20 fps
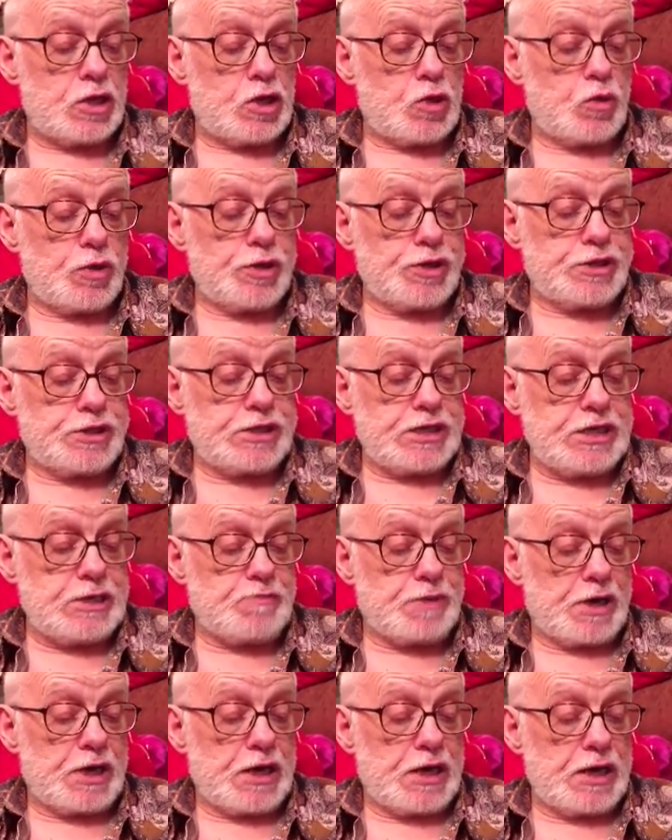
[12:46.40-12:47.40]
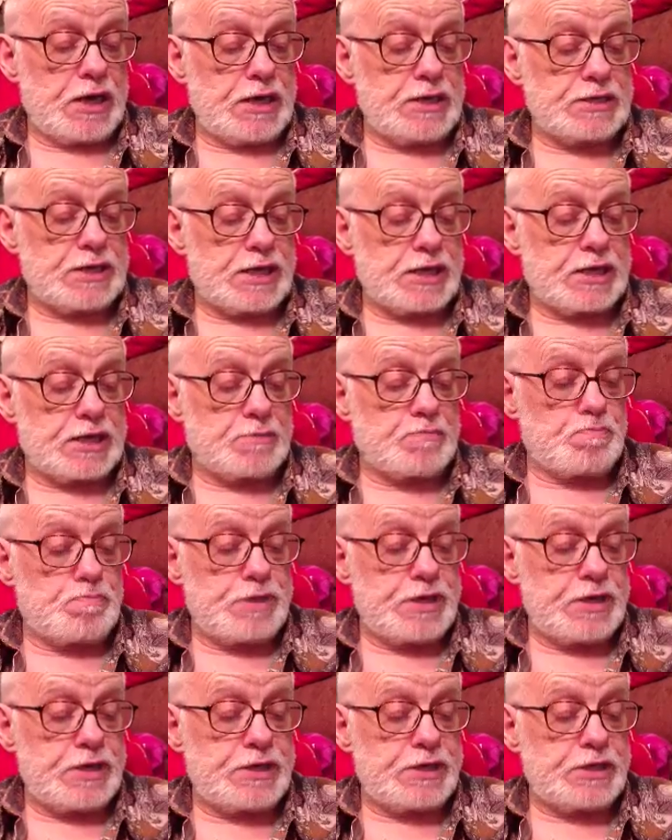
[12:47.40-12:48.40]
with deep eyes like a
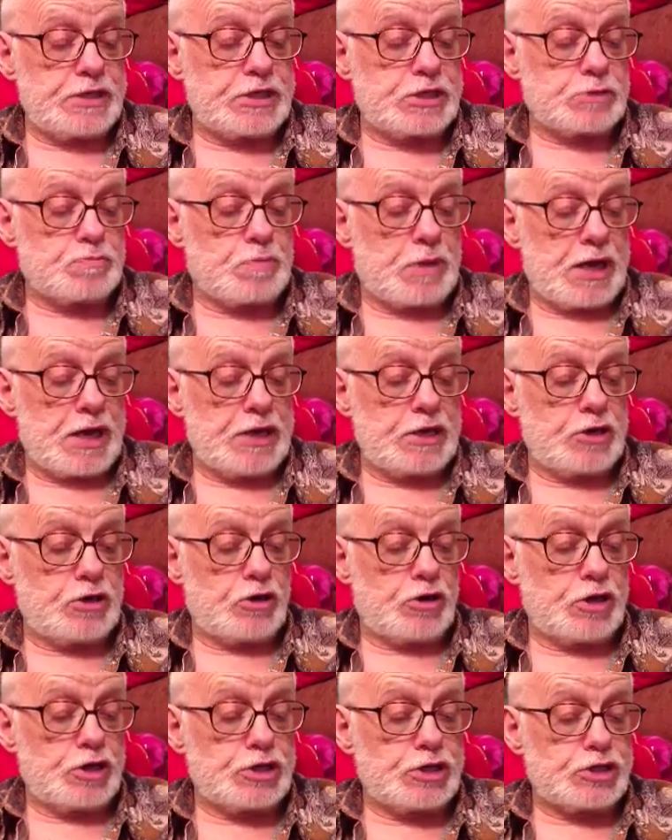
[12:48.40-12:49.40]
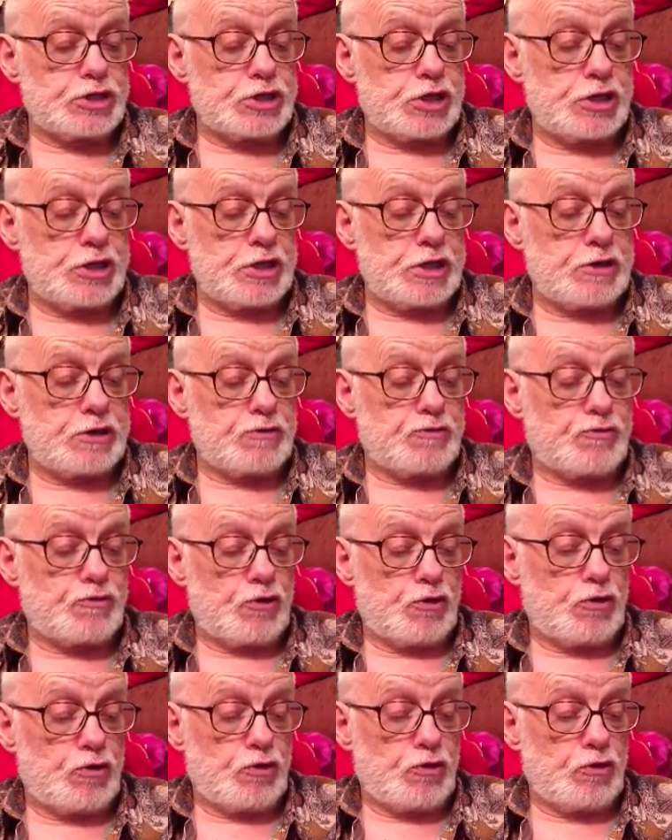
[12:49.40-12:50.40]
bearded spider on a sunlit
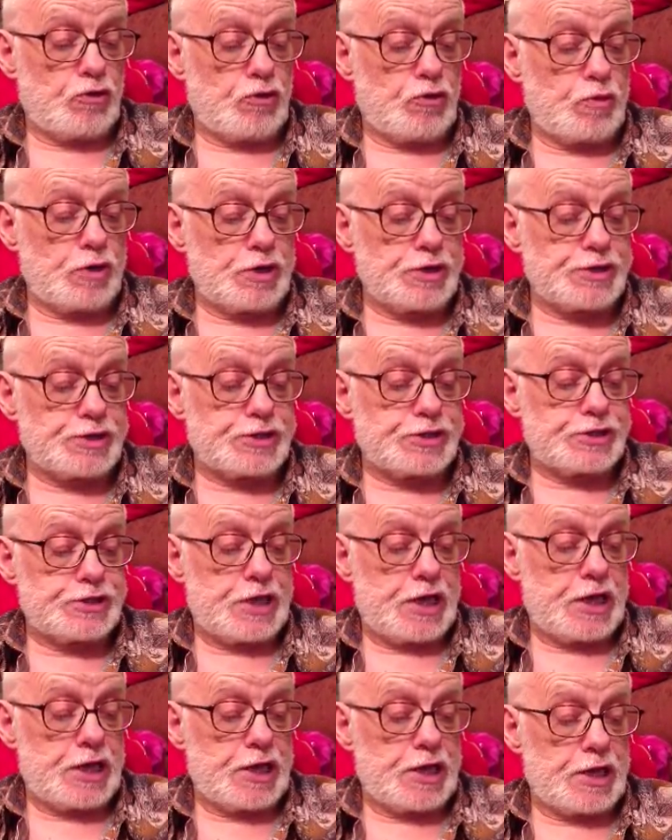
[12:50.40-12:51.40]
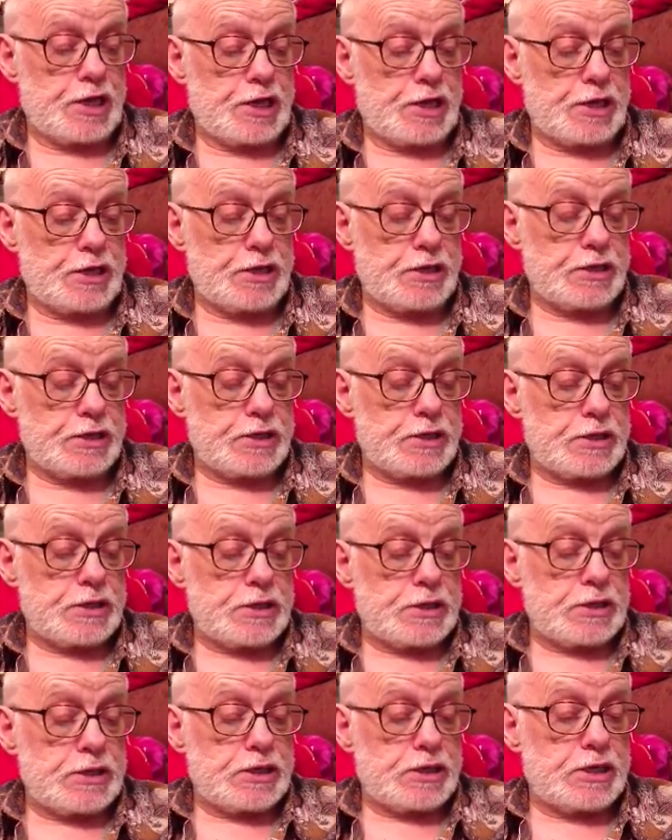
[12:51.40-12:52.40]
floor, will snarl,
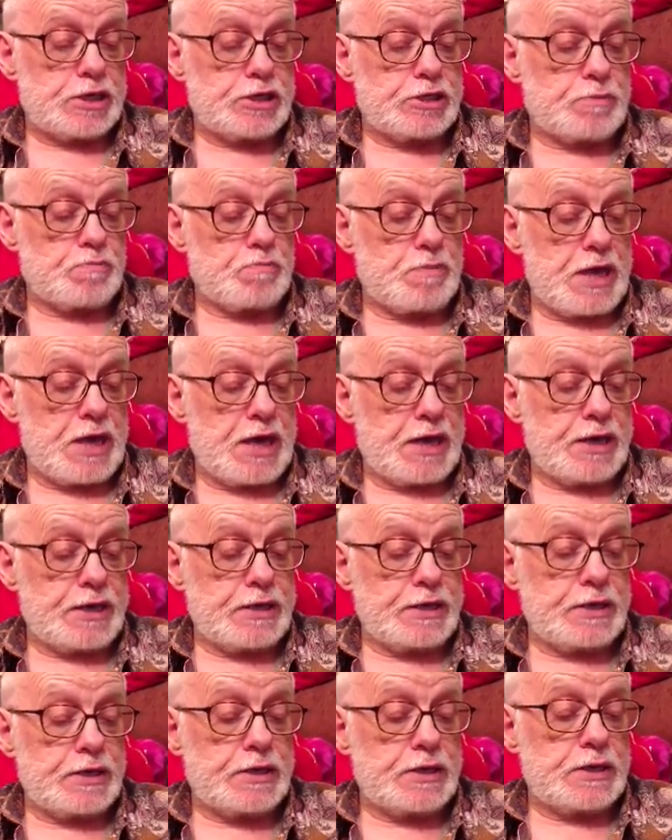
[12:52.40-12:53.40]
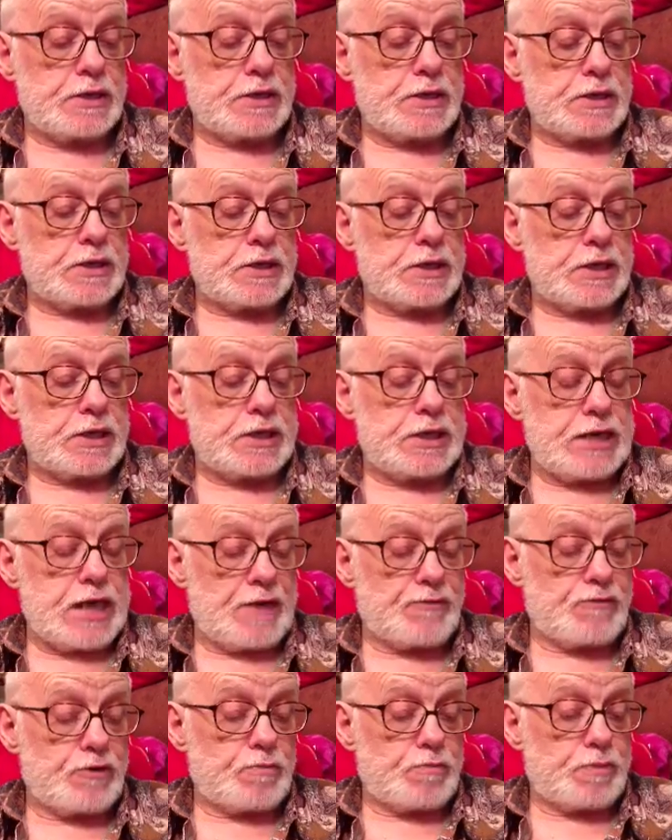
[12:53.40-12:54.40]
and man can
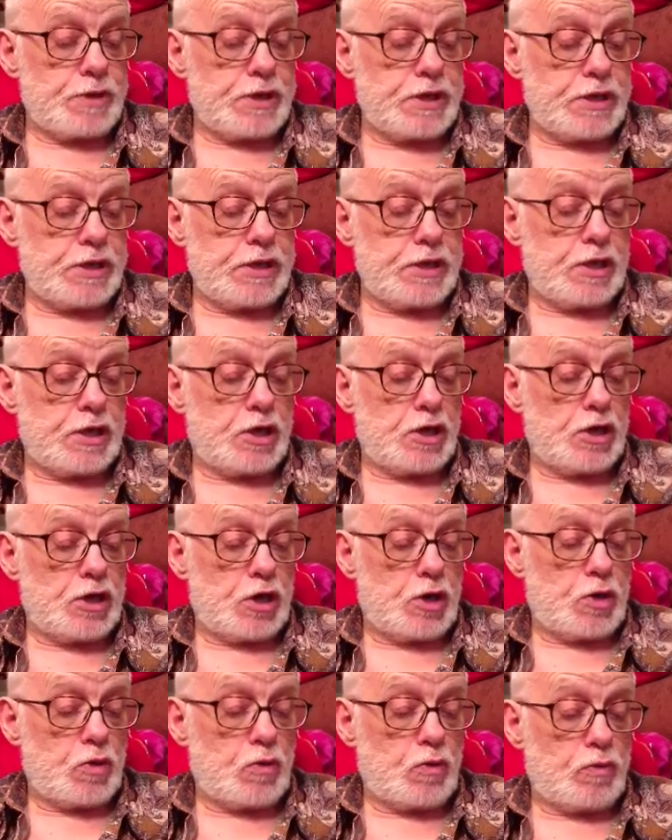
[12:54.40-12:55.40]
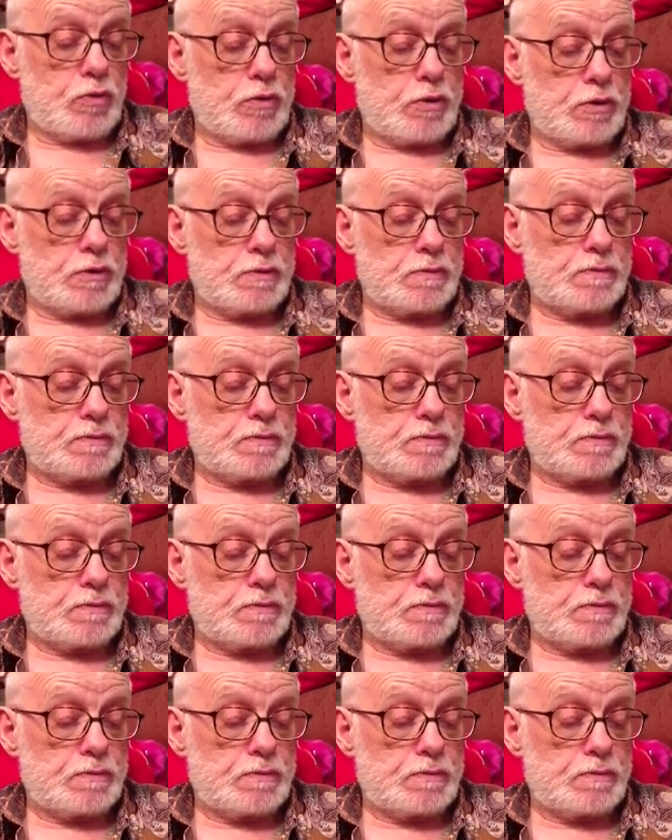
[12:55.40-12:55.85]
never be alone.